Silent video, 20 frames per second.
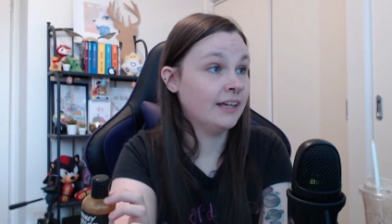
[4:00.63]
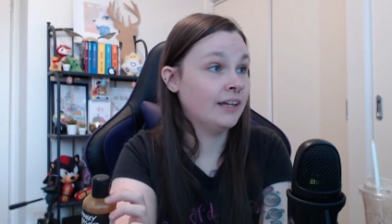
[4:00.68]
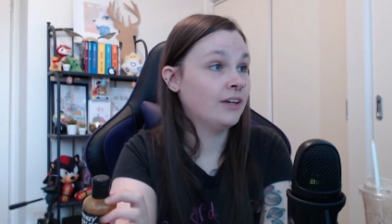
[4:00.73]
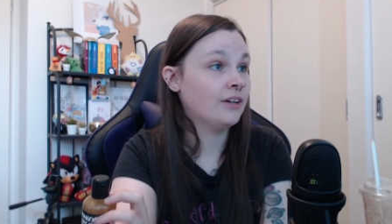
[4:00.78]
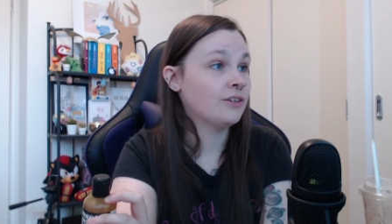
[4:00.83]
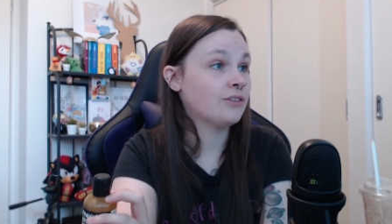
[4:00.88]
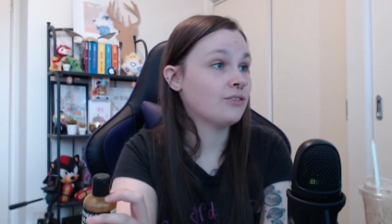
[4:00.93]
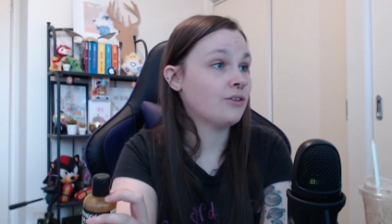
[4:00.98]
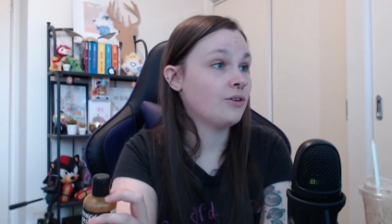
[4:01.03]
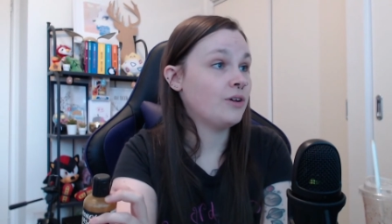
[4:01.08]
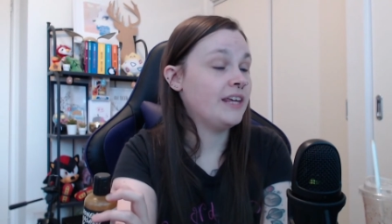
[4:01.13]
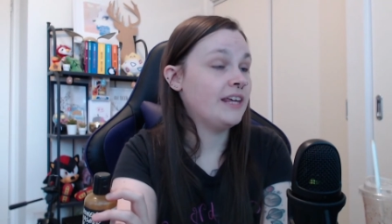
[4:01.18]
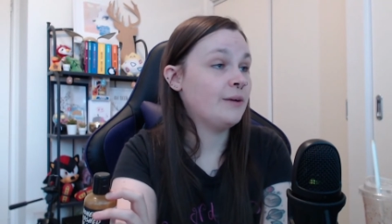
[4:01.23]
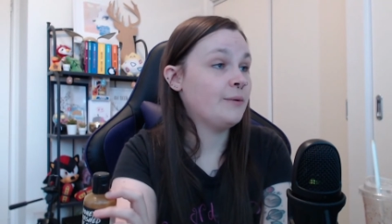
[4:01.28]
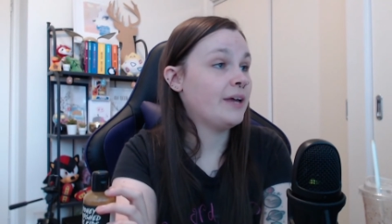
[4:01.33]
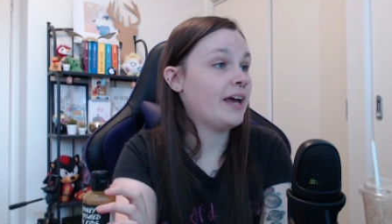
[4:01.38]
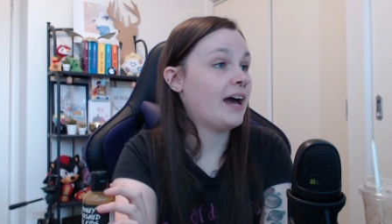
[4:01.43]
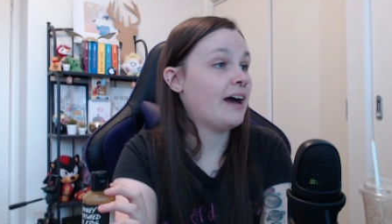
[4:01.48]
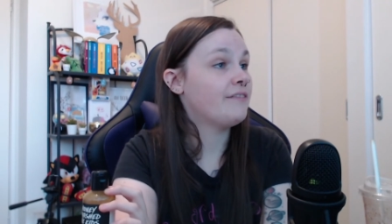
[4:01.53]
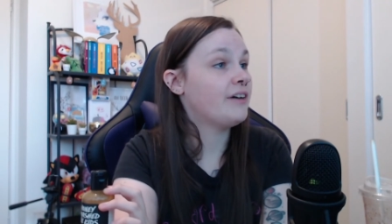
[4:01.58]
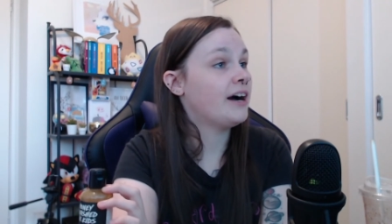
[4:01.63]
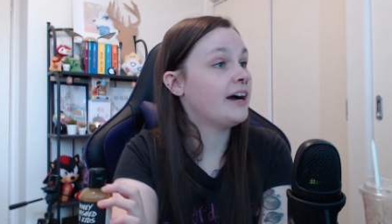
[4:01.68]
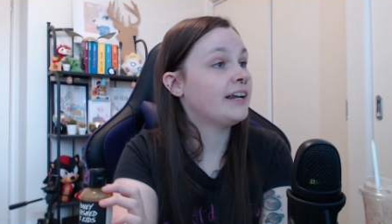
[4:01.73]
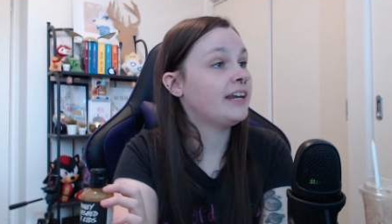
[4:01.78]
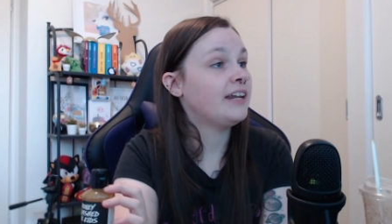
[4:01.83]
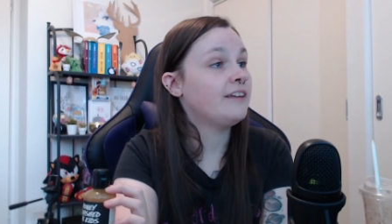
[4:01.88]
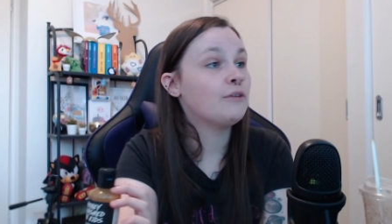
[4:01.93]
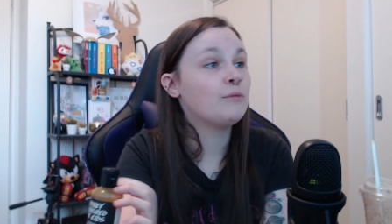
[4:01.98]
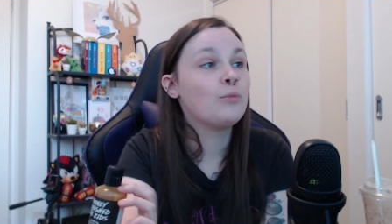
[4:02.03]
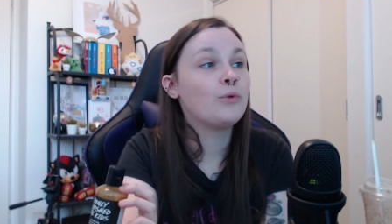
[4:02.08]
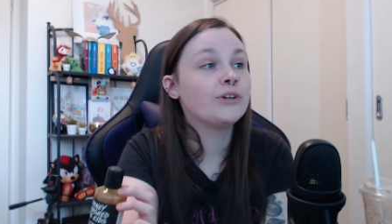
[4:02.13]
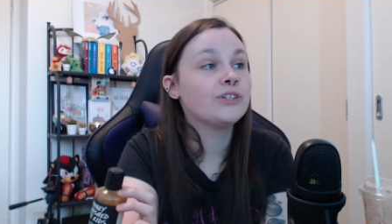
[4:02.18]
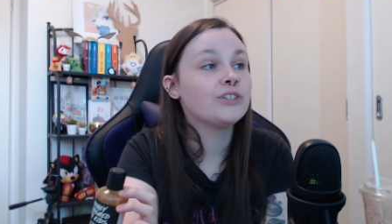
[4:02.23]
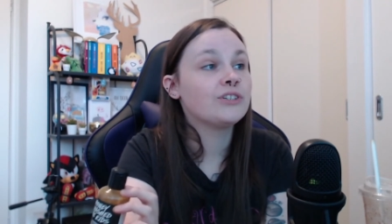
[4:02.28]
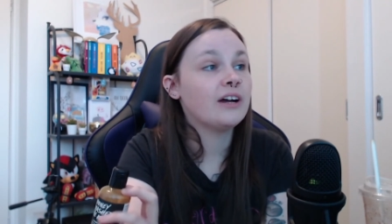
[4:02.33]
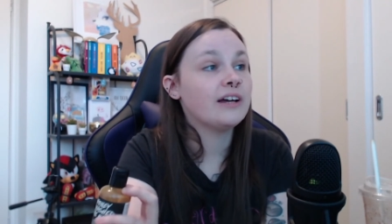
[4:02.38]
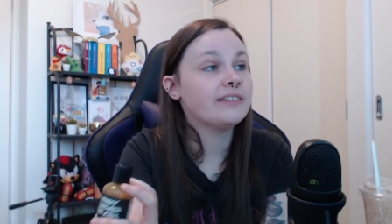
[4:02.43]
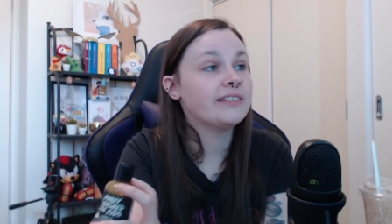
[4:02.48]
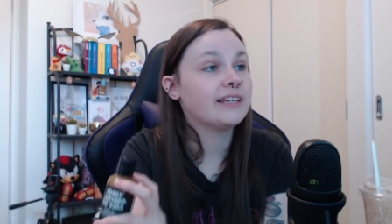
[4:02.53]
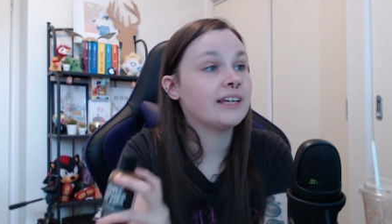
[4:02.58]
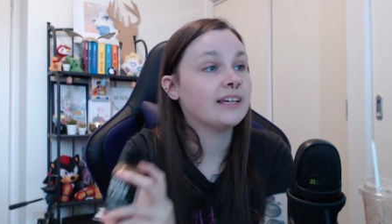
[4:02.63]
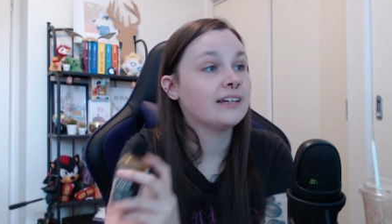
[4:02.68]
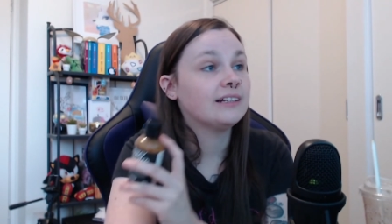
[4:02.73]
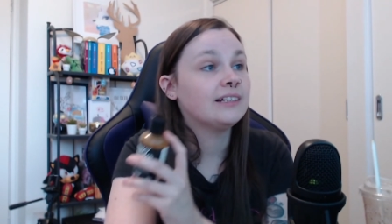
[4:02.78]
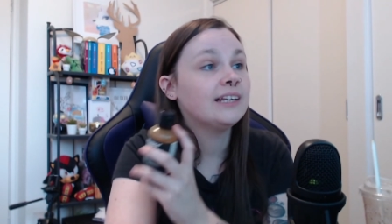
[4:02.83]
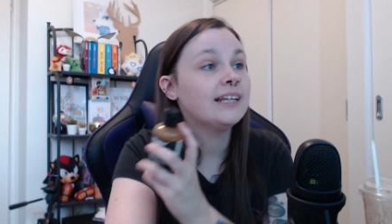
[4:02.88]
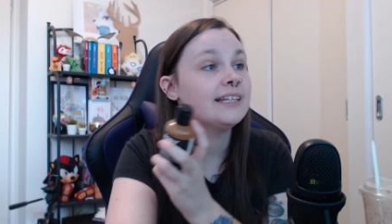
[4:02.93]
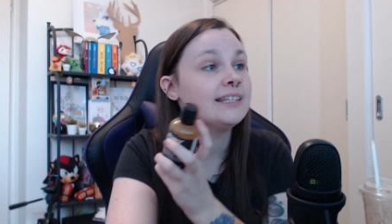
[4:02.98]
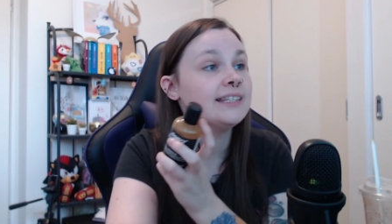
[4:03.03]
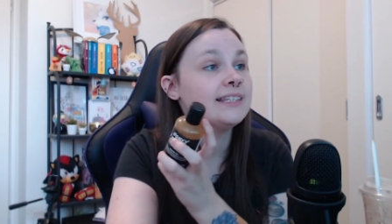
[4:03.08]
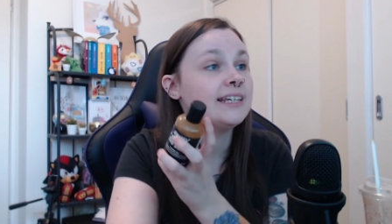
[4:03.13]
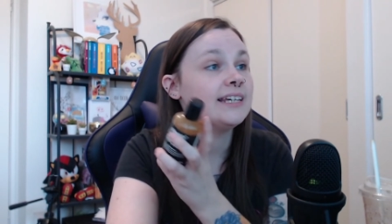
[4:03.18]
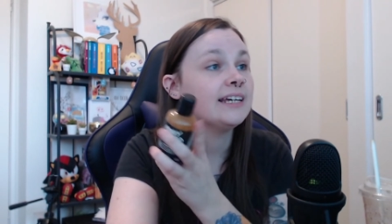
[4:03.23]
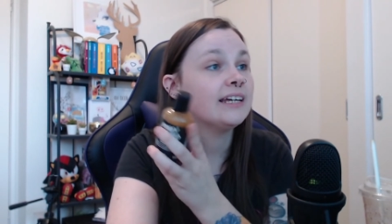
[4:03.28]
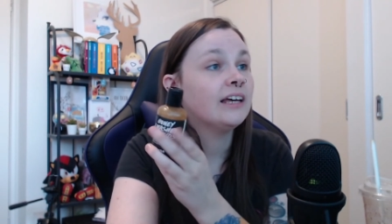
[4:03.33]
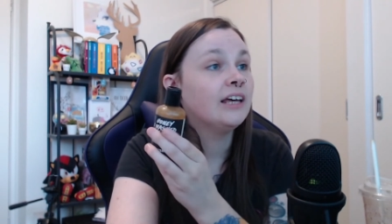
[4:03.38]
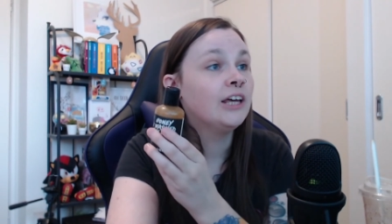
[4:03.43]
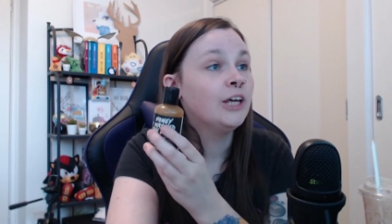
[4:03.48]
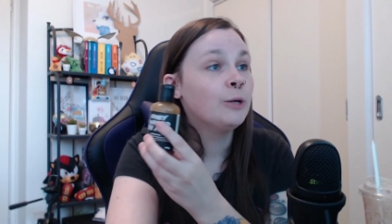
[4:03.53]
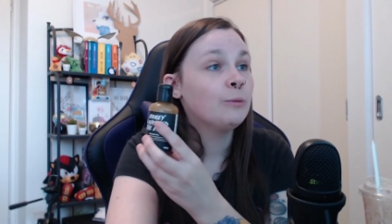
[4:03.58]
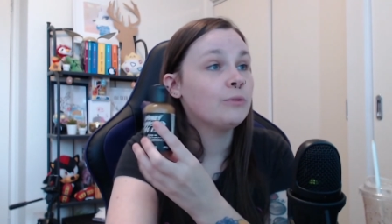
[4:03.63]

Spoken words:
So here we have honey for moisturizing and cleansing,